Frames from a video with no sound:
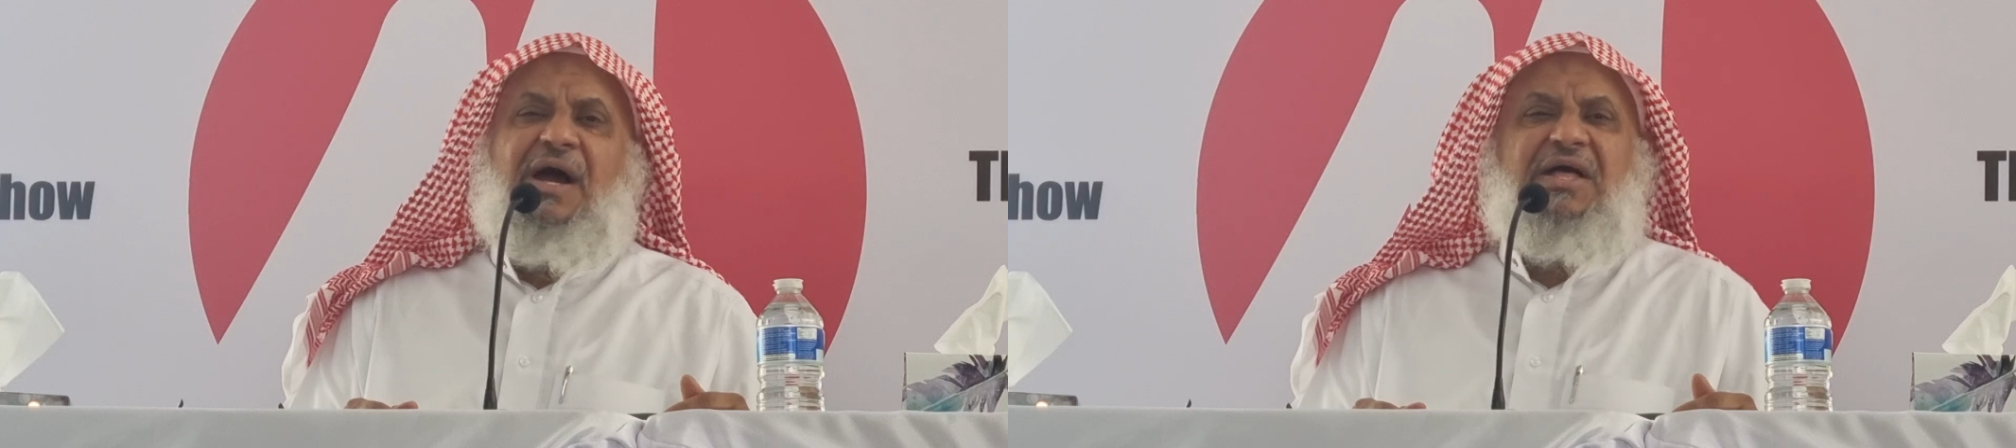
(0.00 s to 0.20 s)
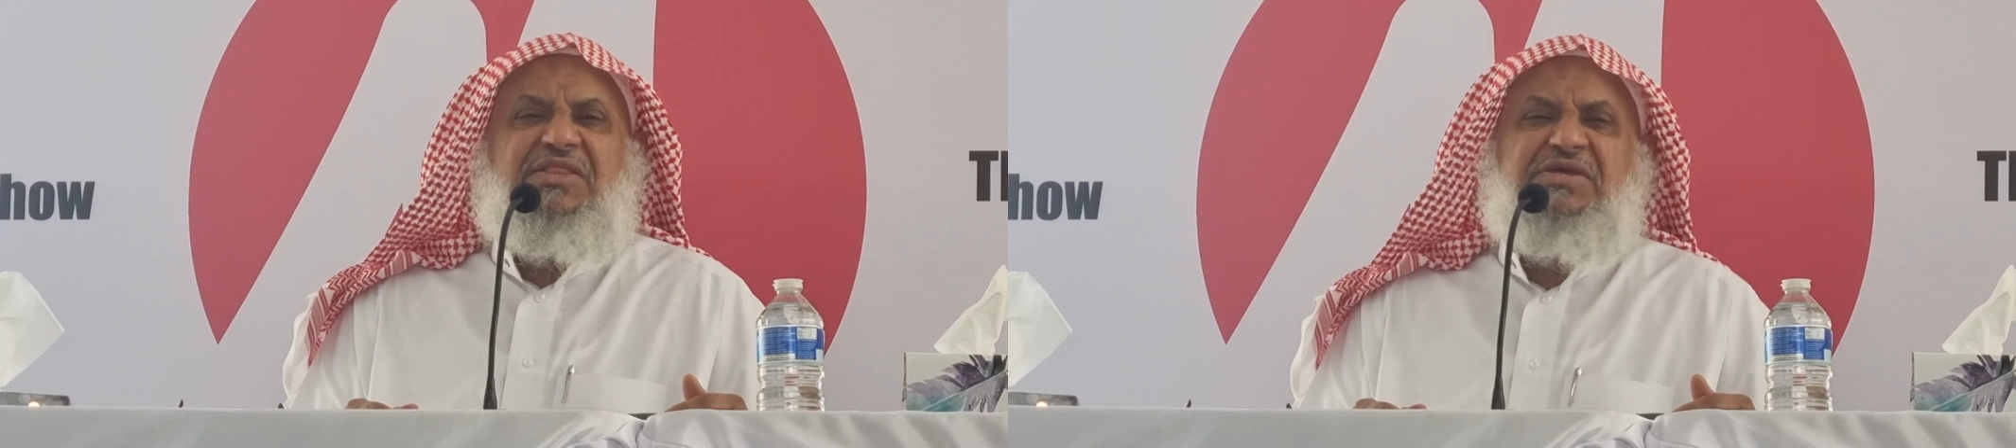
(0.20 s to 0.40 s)

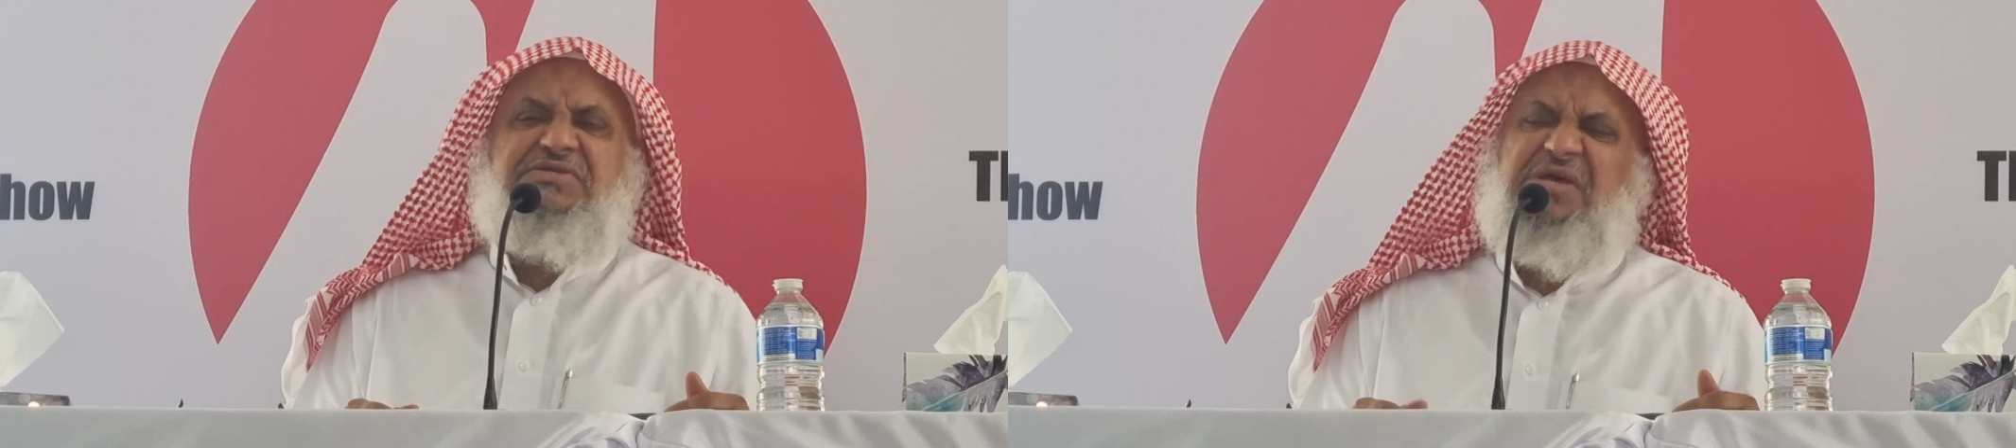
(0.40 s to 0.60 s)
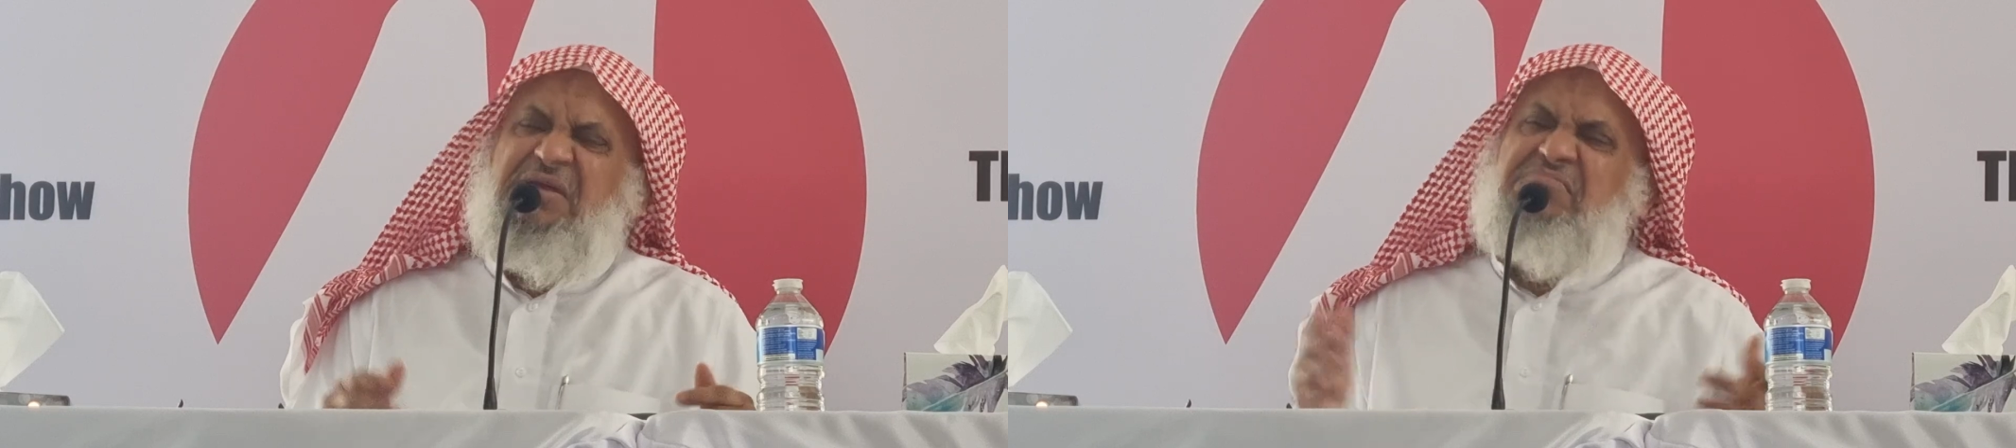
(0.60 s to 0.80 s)
And they
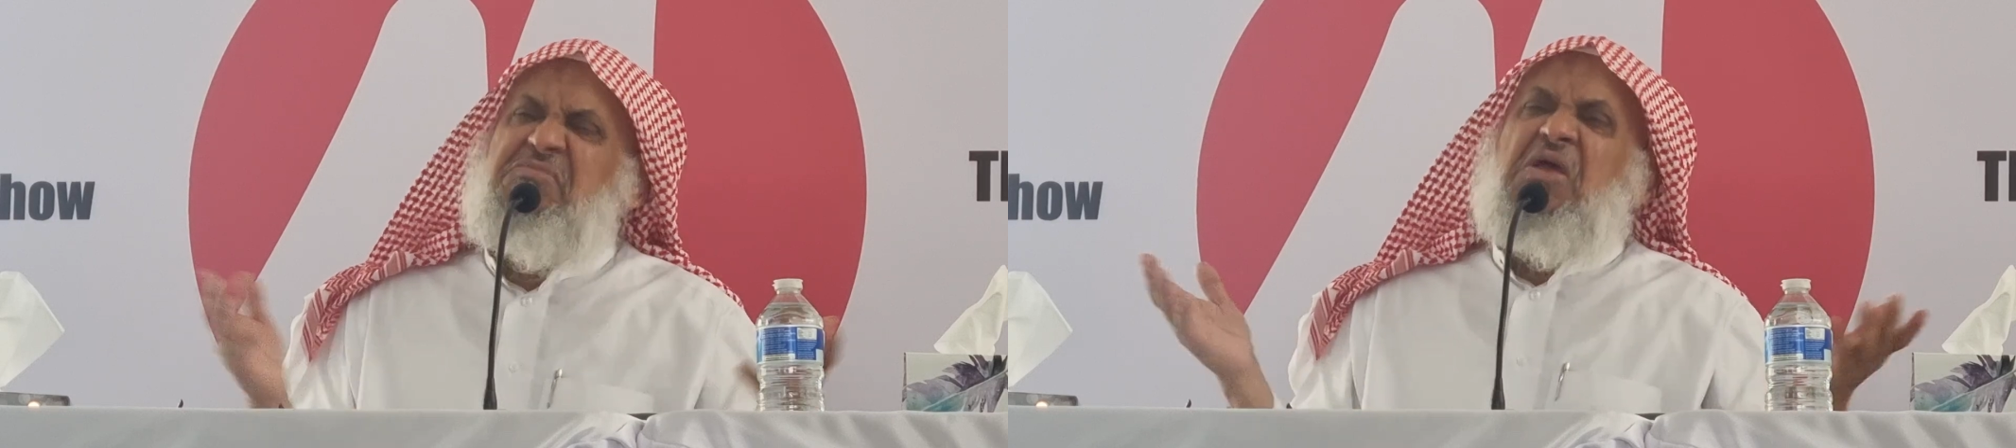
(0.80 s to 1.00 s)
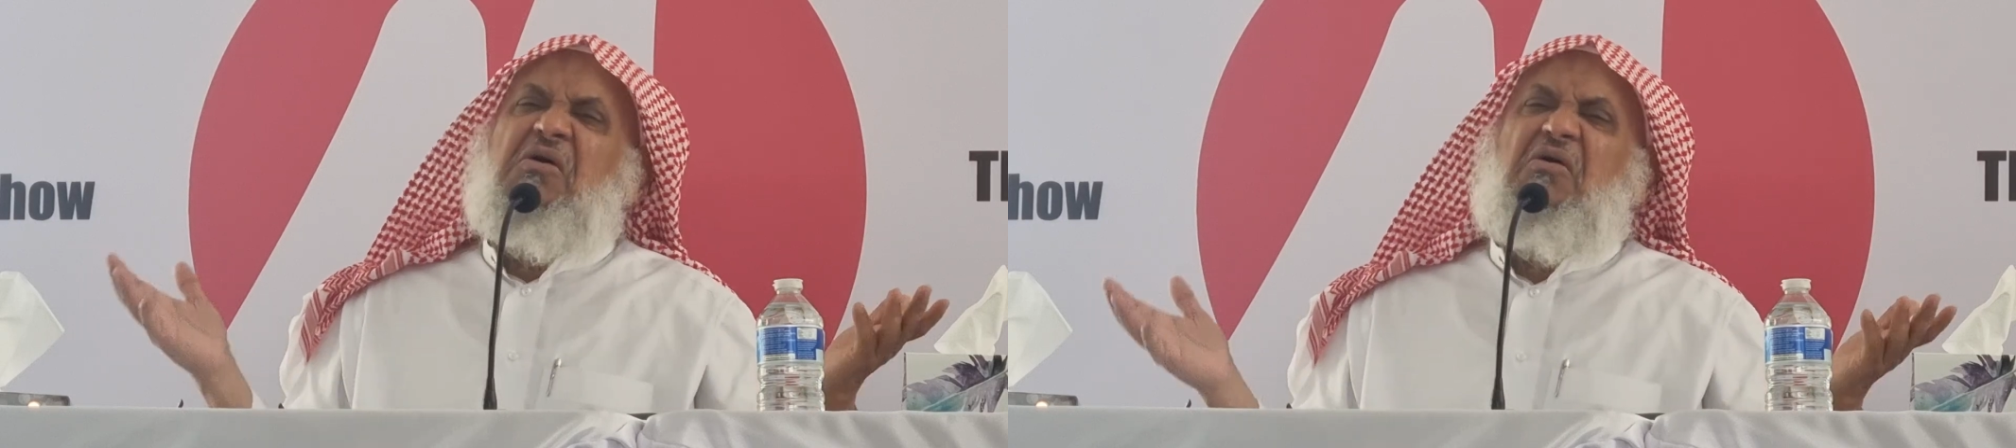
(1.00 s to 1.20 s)

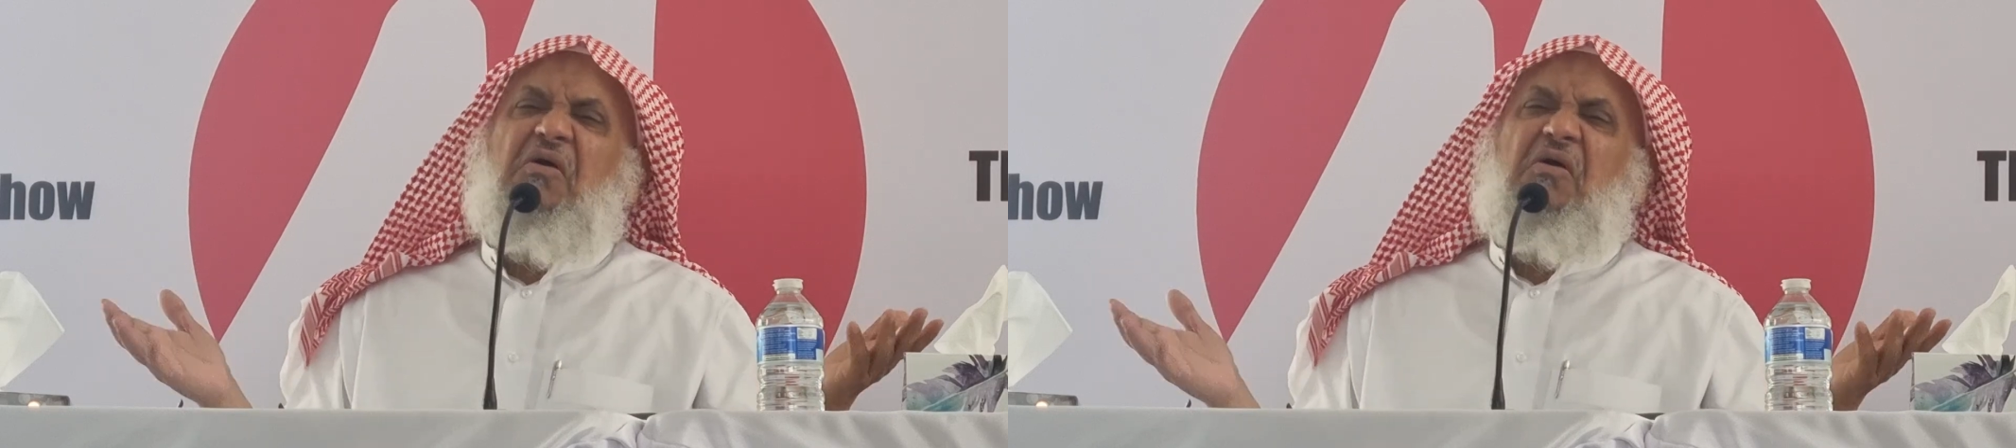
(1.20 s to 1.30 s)
say,